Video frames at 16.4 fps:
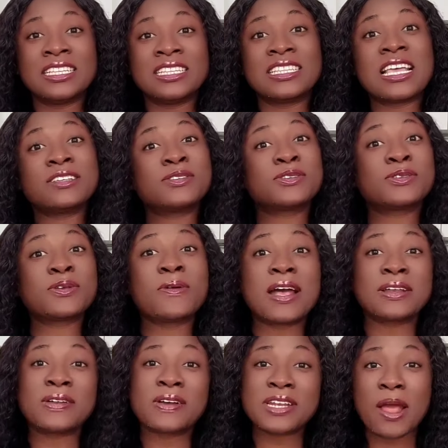Now so
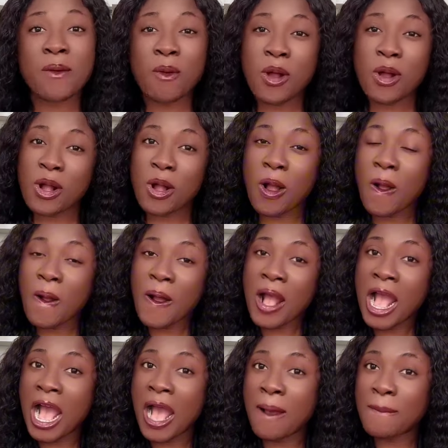another one come
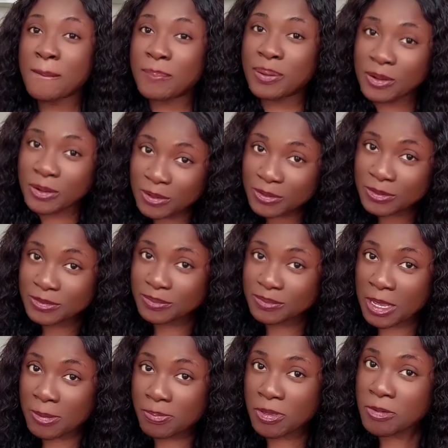happen,
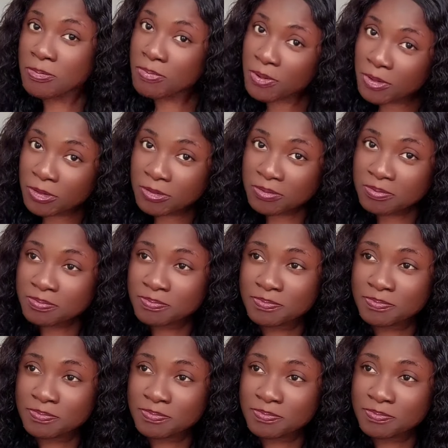my people.